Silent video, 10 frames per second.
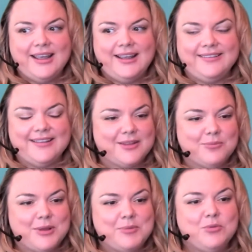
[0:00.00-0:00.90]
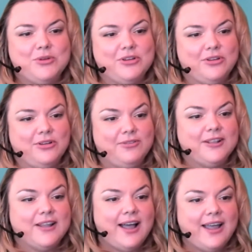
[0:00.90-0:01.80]
is that some people will
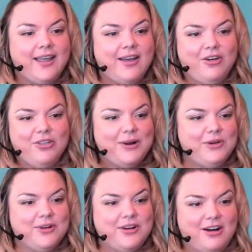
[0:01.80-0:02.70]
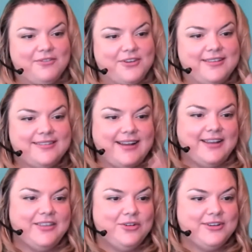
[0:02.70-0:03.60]
fly all the way to a conference, stay in
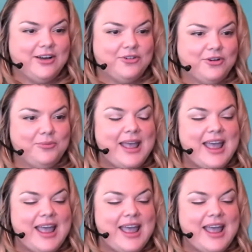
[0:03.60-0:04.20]
the hotel room,